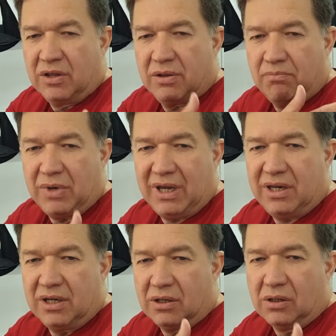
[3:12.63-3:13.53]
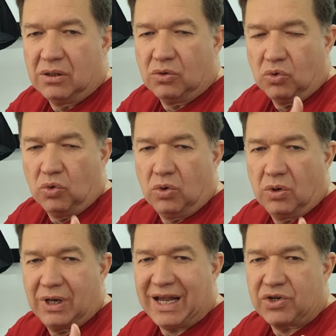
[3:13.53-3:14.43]
the medial or
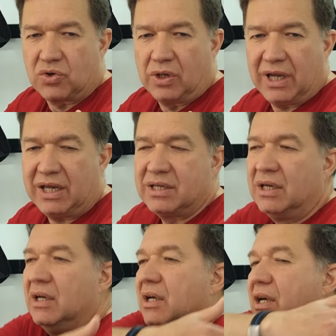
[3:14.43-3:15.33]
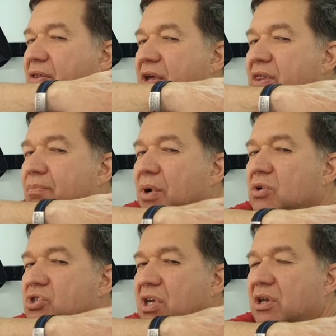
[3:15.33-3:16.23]
lateral head, and then the
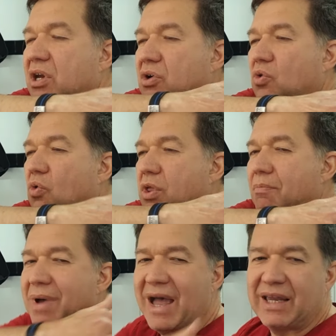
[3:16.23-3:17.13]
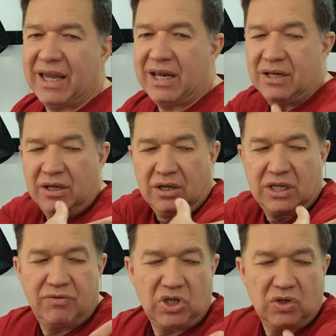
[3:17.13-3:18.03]
posterior or the back head,
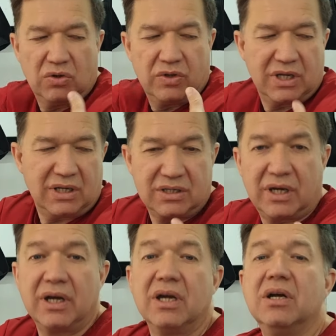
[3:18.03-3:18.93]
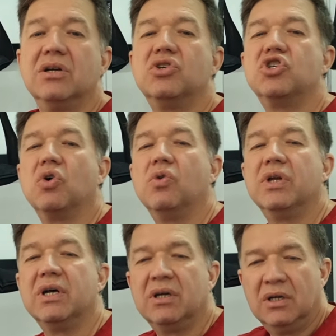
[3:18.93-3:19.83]
giving you the entire
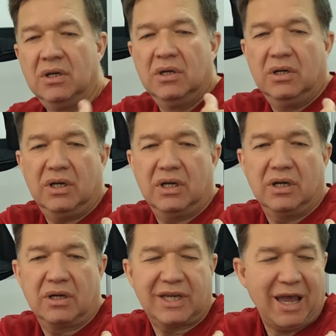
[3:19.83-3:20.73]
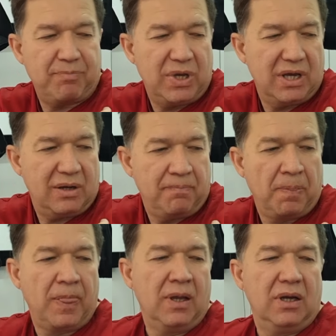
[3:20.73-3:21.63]
shoulder cap here.
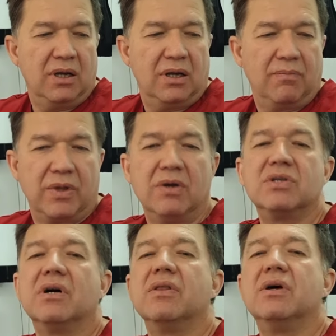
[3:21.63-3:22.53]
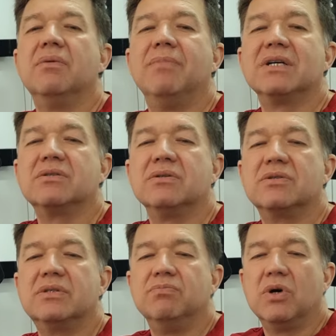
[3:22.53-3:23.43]
Those are the
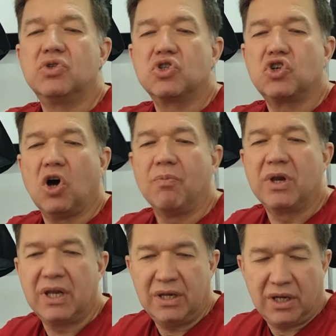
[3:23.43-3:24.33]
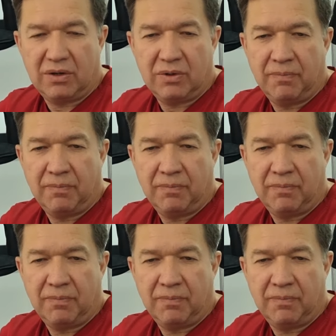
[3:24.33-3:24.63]
muscles most commonly known.